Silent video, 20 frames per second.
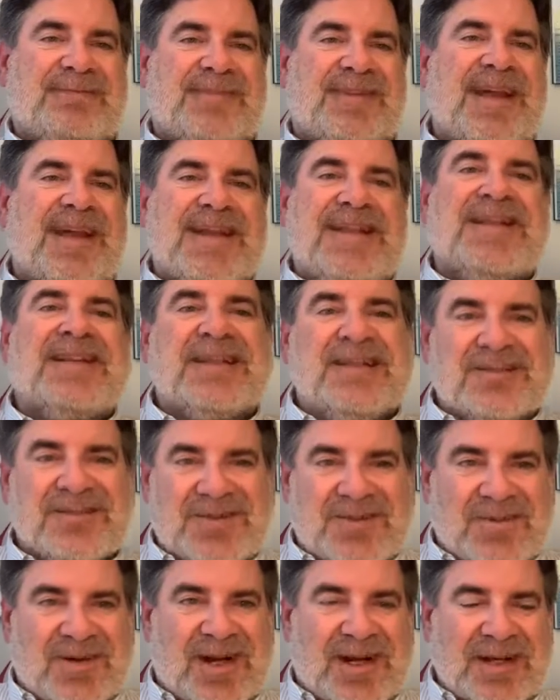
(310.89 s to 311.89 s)
Lightning
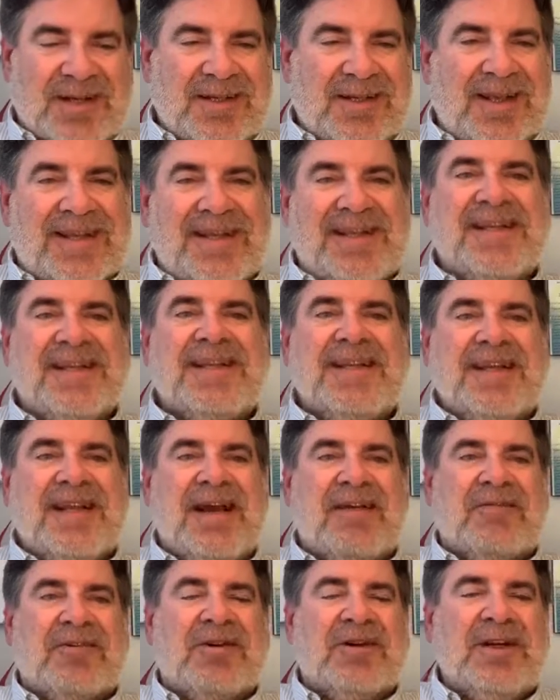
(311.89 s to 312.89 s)
struck. And did it
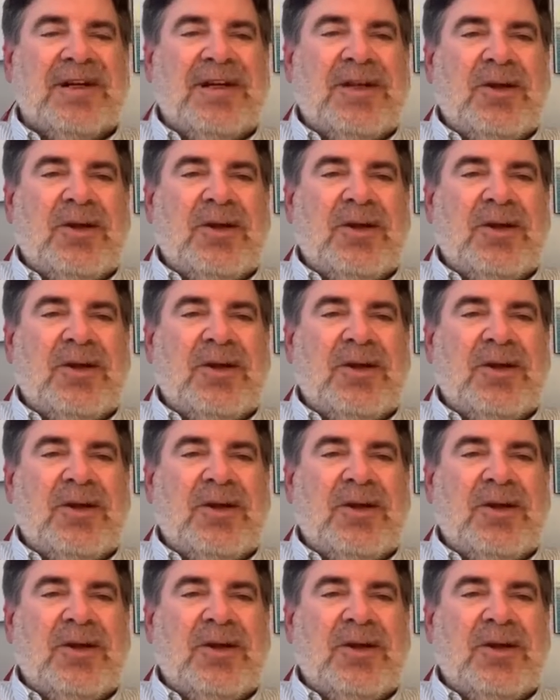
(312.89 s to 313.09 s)
ever?